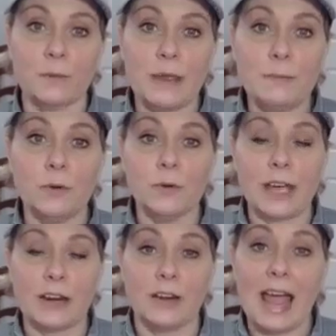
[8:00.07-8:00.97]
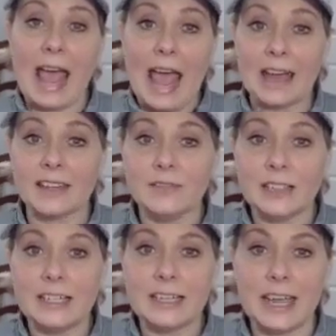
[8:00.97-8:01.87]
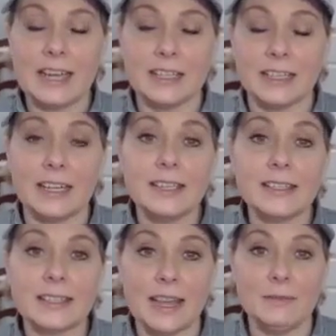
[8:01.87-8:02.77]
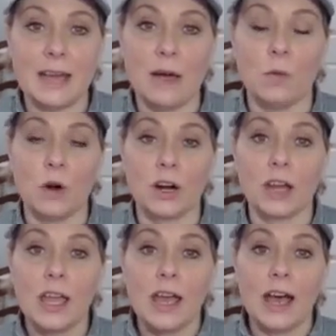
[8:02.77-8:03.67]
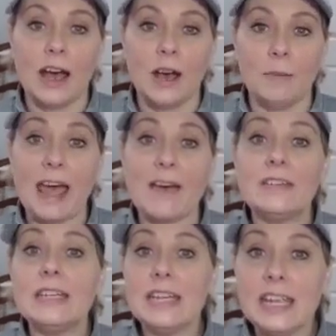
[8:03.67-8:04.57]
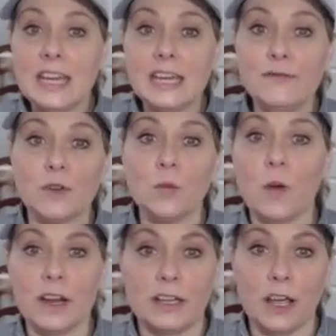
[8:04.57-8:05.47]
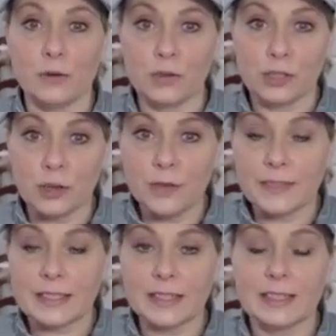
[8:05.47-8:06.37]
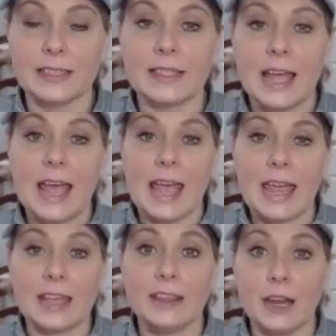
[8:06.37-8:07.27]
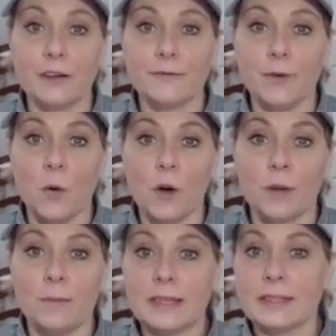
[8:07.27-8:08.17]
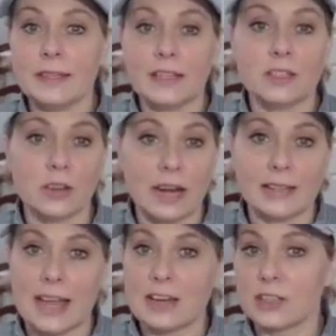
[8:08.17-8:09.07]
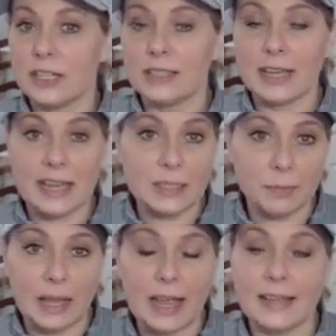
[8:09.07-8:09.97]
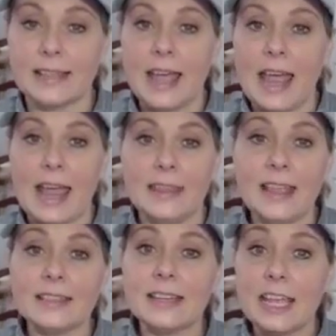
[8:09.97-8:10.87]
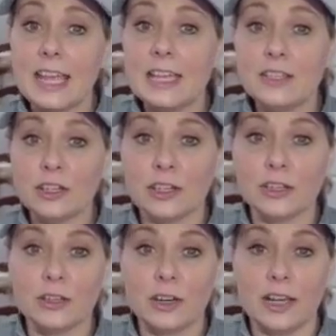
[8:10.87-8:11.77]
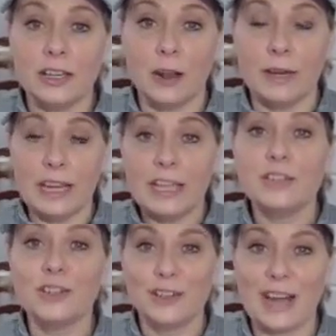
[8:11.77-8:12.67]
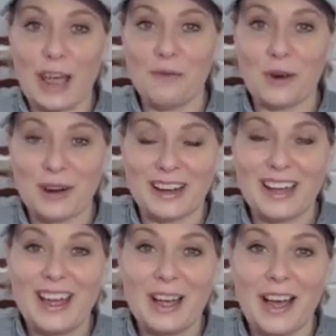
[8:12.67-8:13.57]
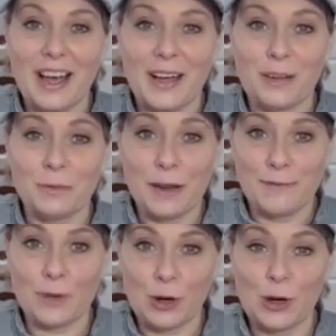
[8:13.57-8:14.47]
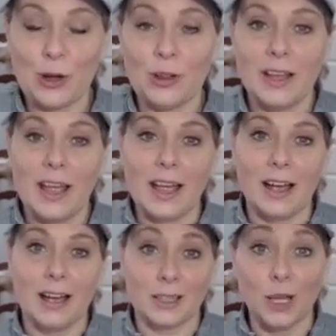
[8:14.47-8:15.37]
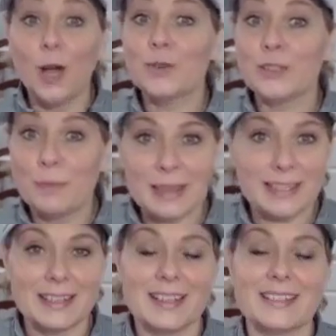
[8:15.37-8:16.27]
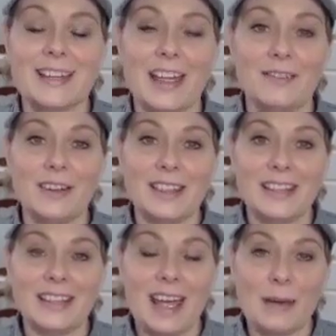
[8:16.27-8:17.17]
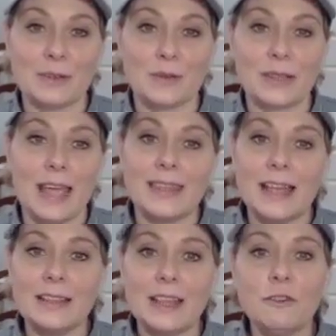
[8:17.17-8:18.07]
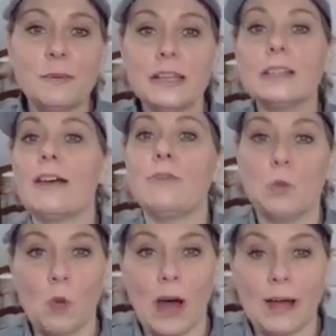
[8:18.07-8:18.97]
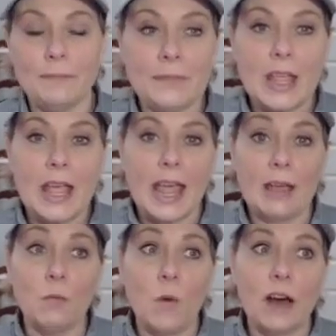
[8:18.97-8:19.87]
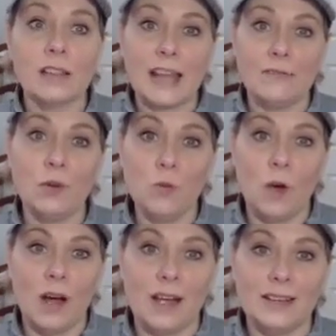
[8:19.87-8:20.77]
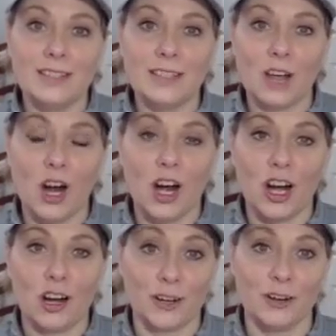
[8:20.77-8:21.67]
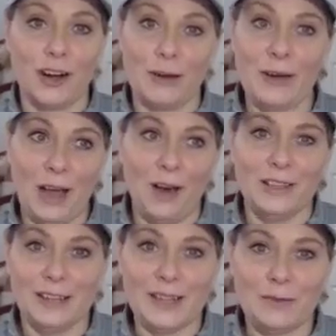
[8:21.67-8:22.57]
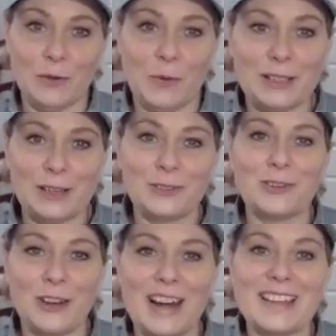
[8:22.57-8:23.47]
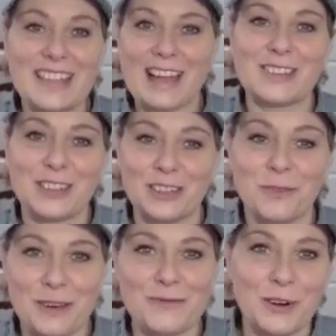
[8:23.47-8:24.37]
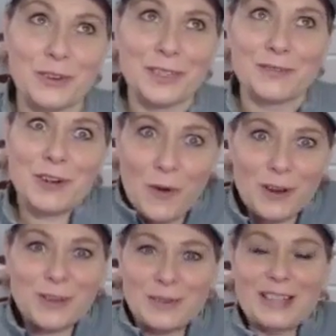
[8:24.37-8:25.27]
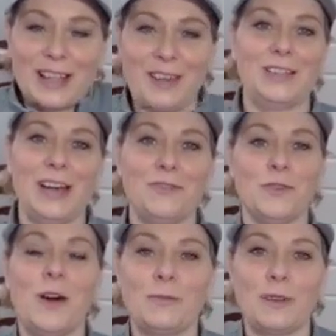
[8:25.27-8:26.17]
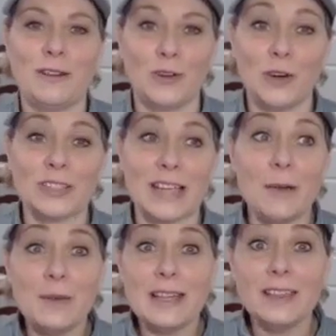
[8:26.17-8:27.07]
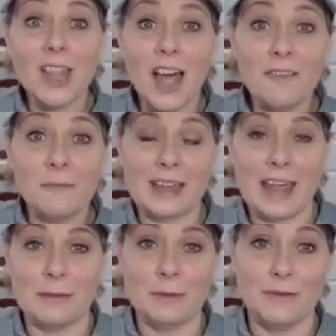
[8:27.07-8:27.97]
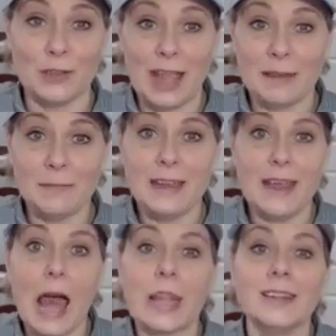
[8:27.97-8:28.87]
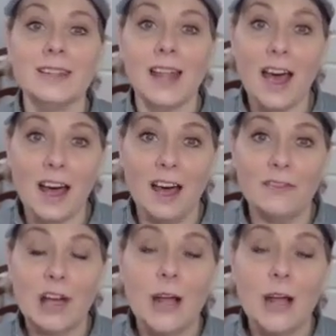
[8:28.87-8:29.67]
people that are actively engaged in the same network have a need for one another's services, and therefore business transaction takes place. And that's an inter-network referral, closed business, everything that happens with that would be a level 1. And while level 1s are great, we all love level 1s. They're transactional referrals. Of course we love level 1 referrals, and we love being able, if you're like me, I love